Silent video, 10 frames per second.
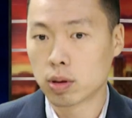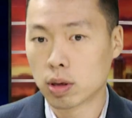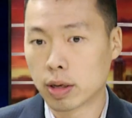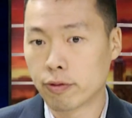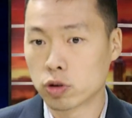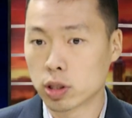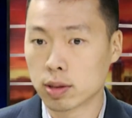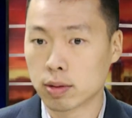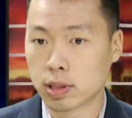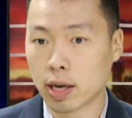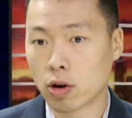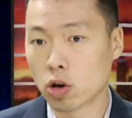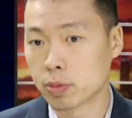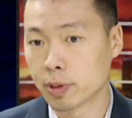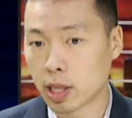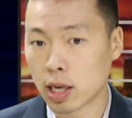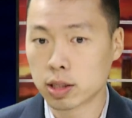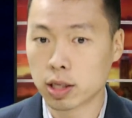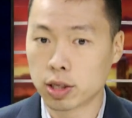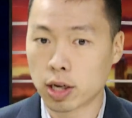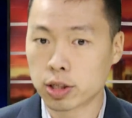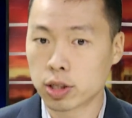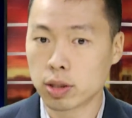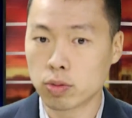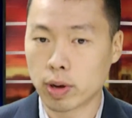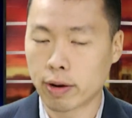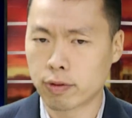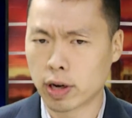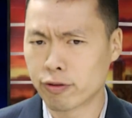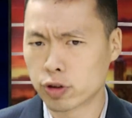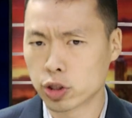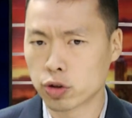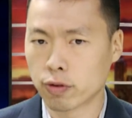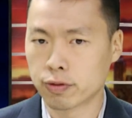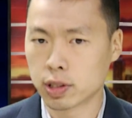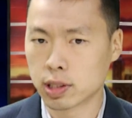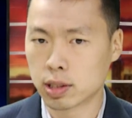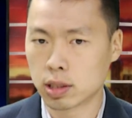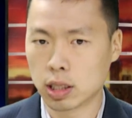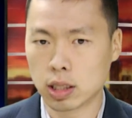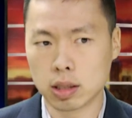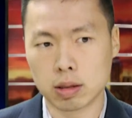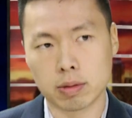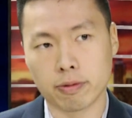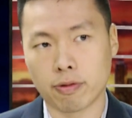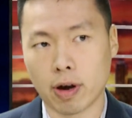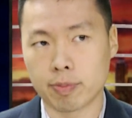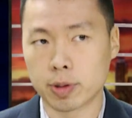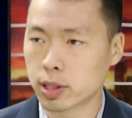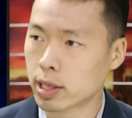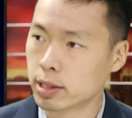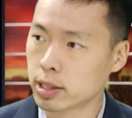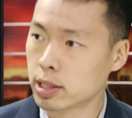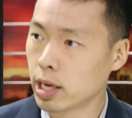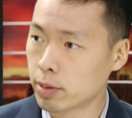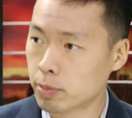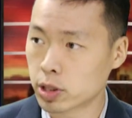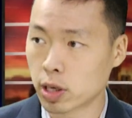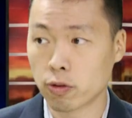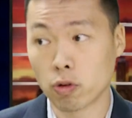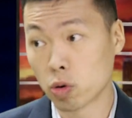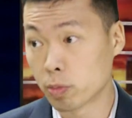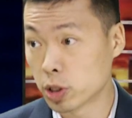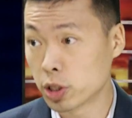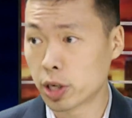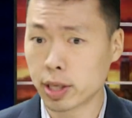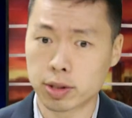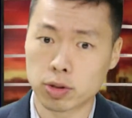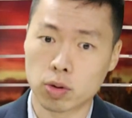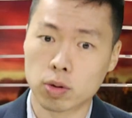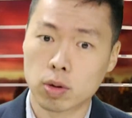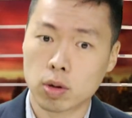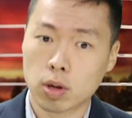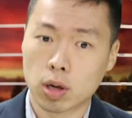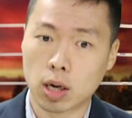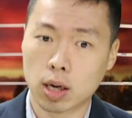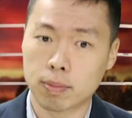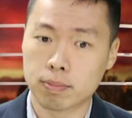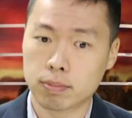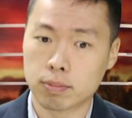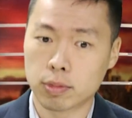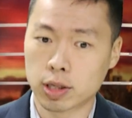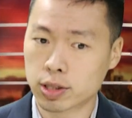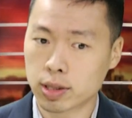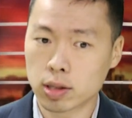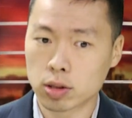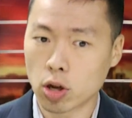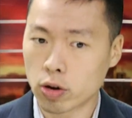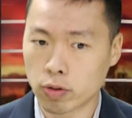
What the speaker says: if we say hospitality industry, we have an average of 65%, 68% of occupancy rate. So there's still a lot